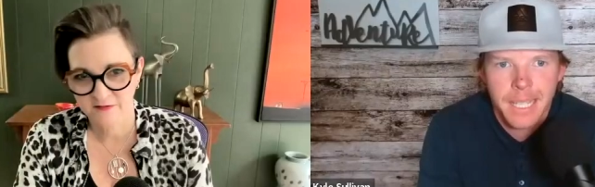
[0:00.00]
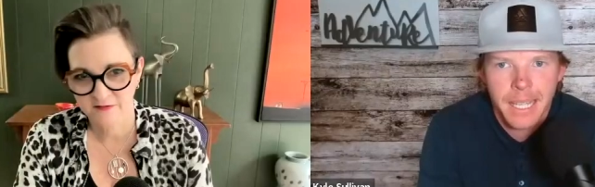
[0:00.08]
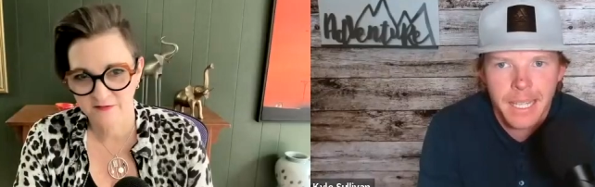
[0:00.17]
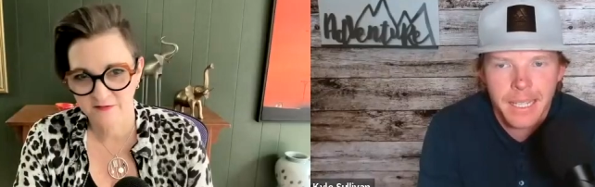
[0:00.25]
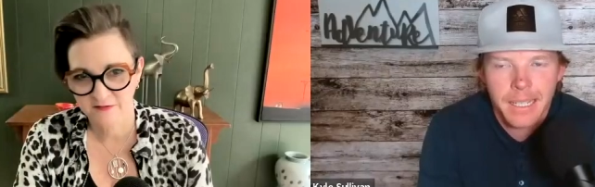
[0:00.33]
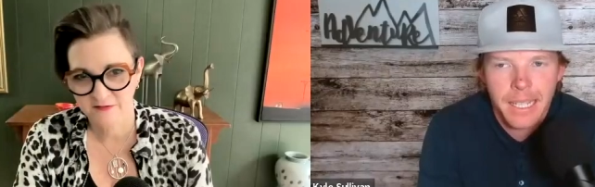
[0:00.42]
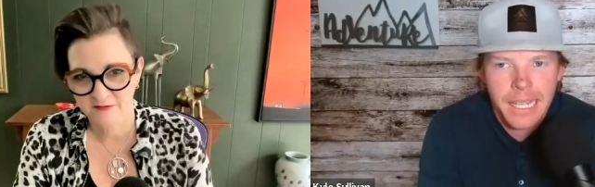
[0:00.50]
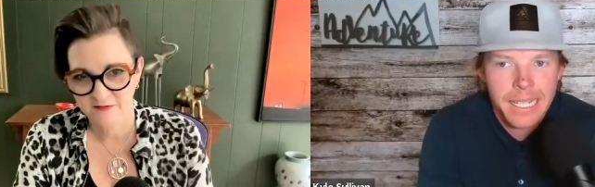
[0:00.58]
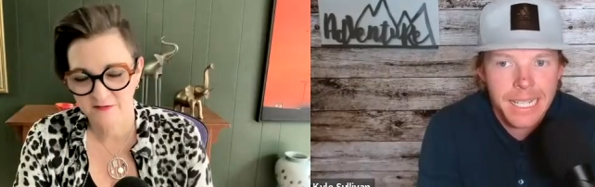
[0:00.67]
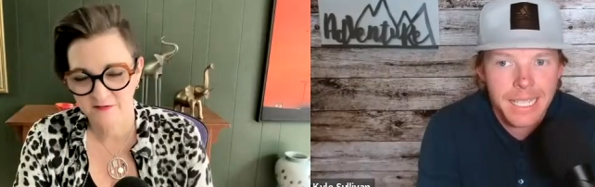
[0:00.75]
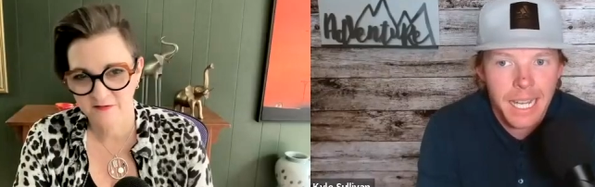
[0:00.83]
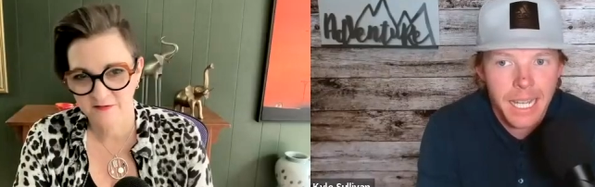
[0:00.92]
Speaker 1: And and
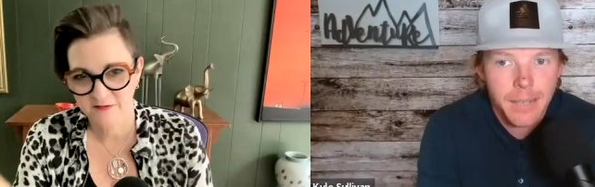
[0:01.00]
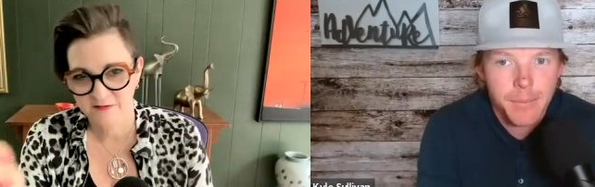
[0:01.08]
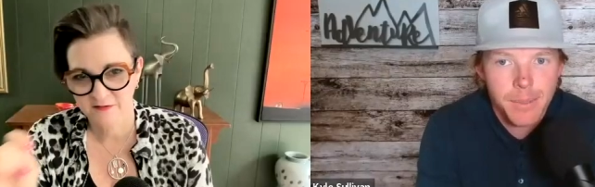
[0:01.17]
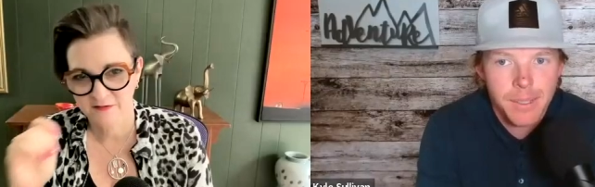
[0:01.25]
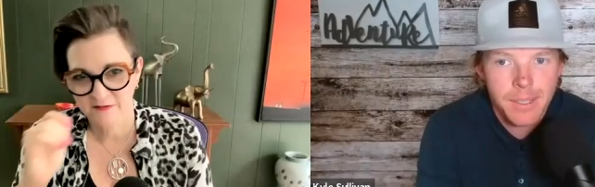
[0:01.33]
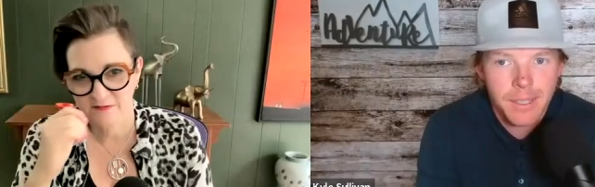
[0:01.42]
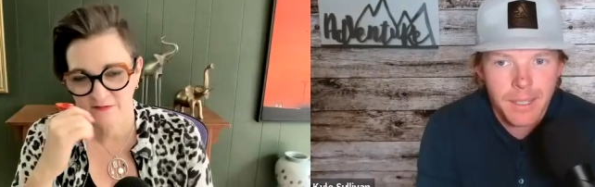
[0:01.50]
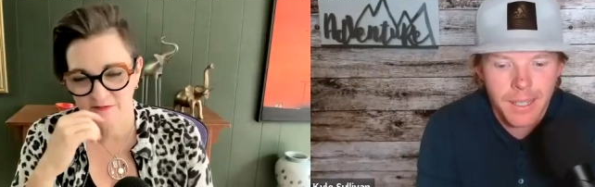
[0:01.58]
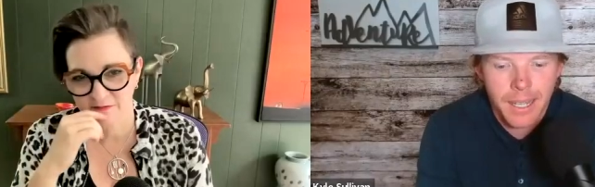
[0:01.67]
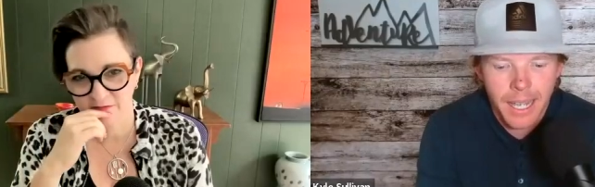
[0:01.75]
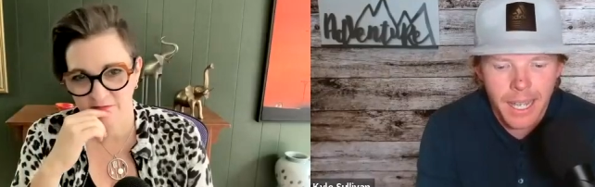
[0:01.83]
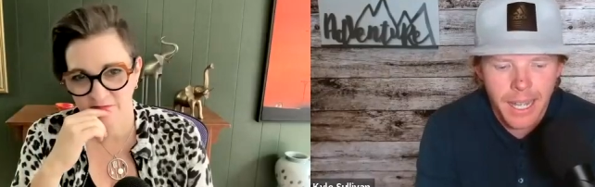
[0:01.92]
at times
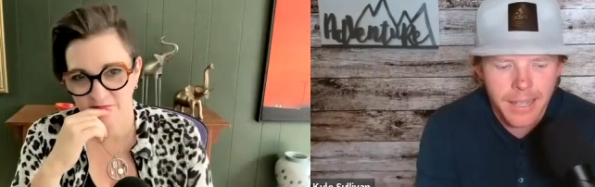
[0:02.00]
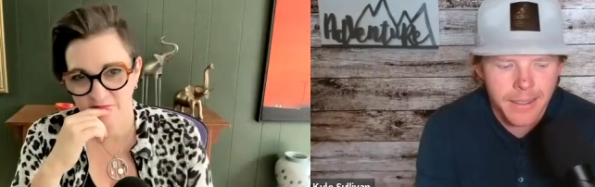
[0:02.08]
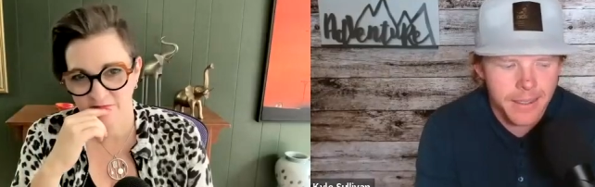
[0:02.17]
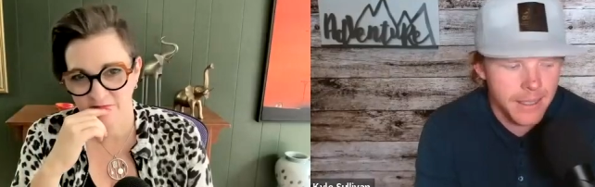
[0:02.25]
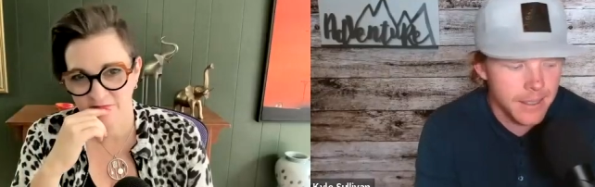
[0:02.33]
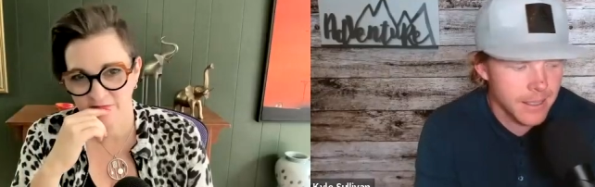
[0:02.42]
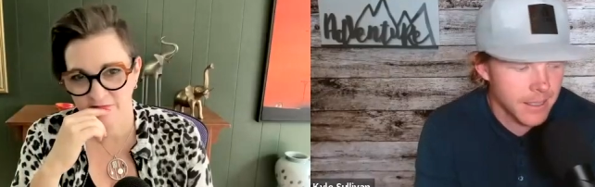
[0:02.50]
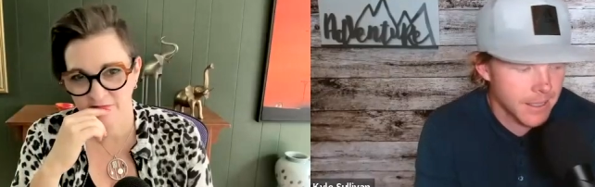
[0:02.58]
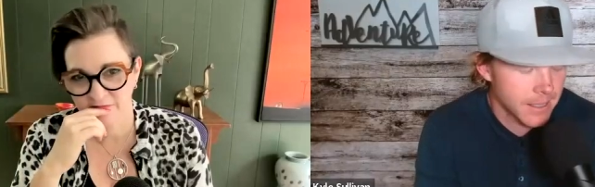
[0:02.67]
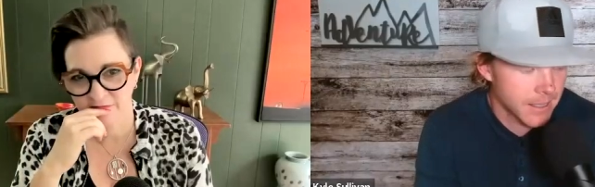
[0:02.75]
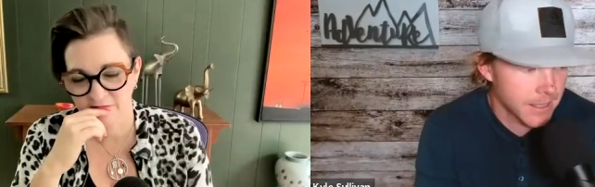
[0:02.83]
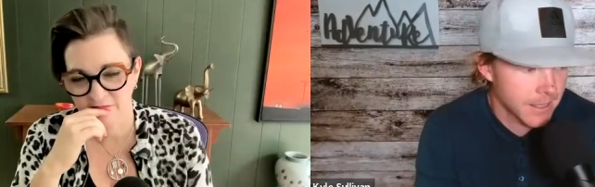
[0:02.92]
I think
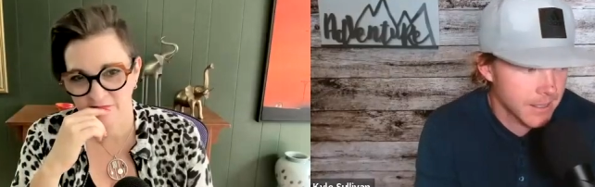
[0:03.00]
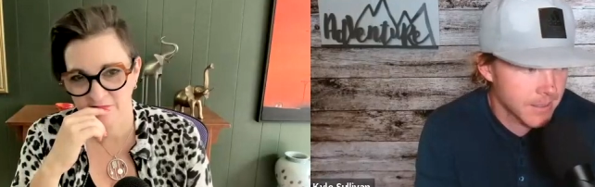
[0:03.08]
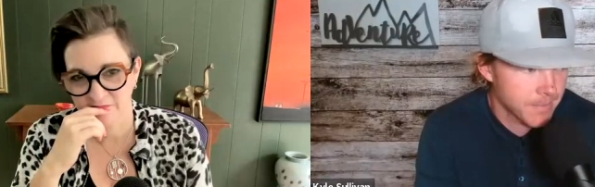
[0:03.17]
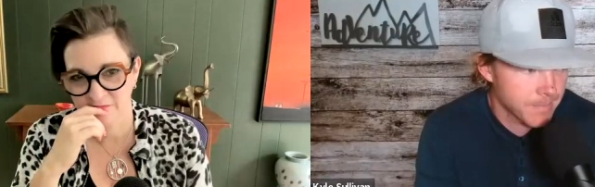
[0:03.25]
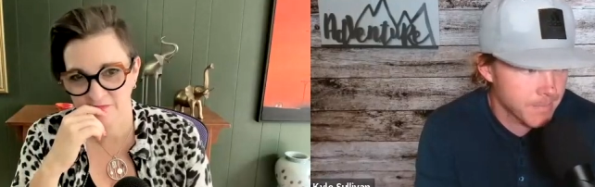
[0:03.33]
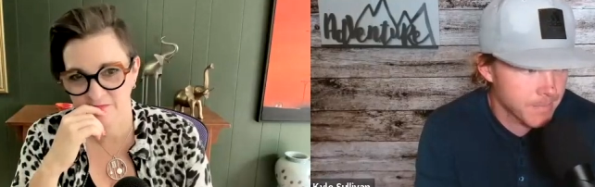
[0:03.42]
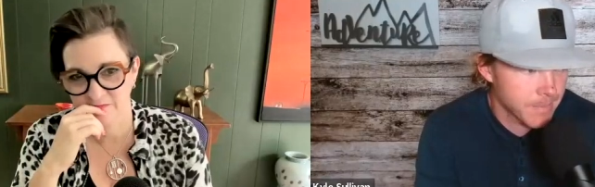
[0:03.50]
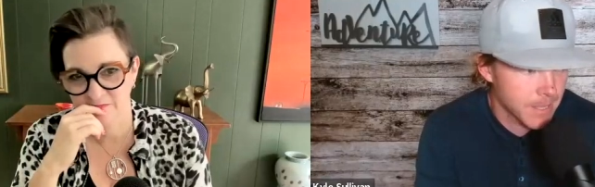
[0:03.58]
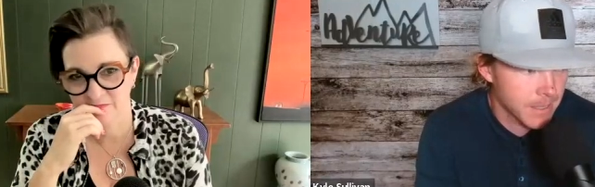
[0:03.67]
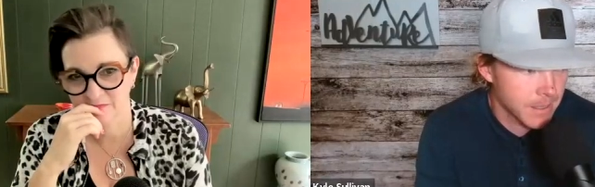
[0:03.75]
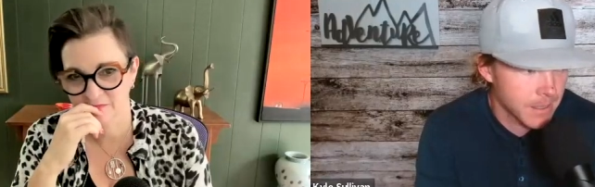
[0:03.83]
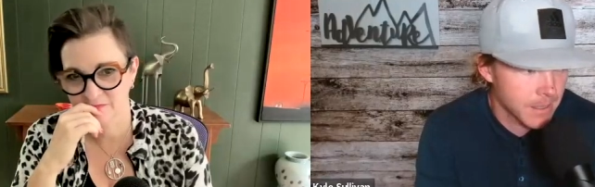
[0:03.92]
the
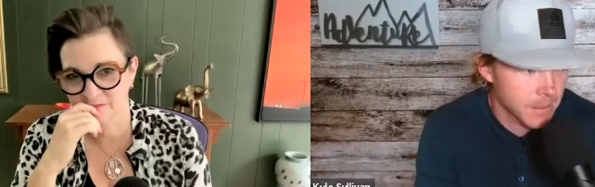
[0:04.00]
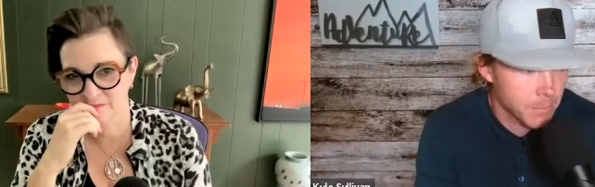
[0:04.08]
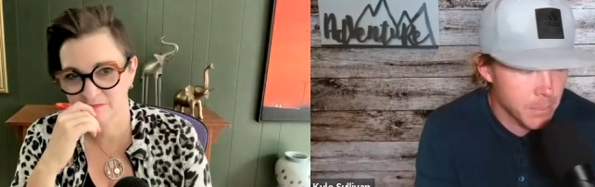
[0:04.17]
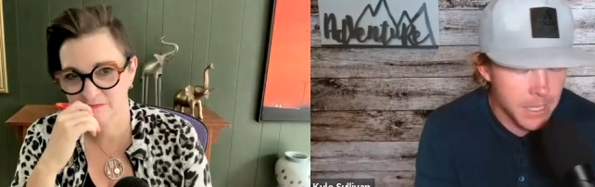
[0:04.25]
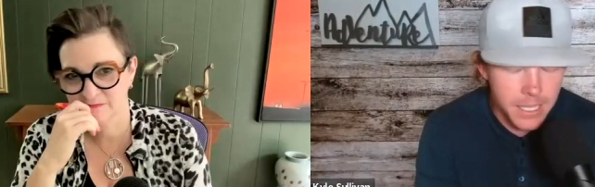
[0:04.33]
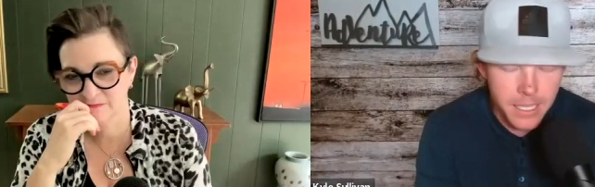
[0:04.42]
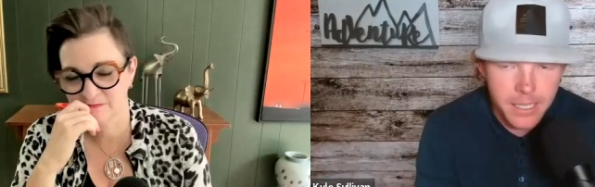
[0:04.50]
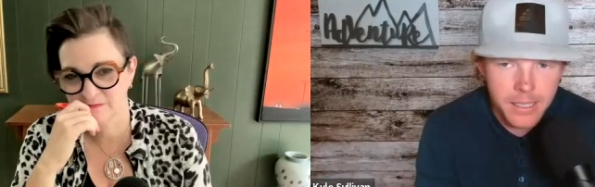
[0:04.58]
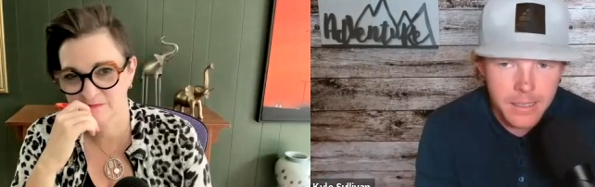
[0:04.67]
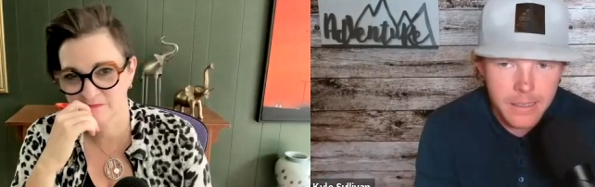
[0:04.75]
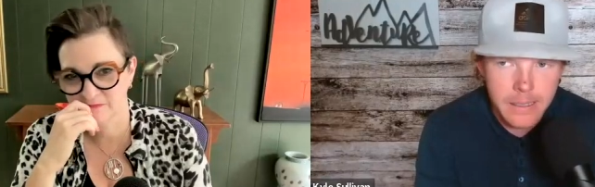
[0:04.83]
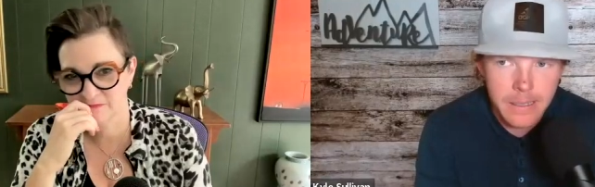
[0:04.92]
the
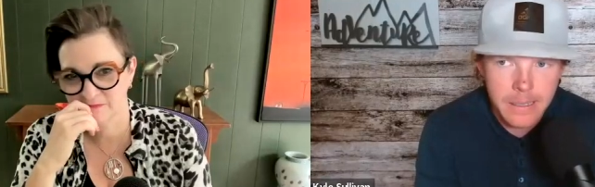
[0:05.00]
biggest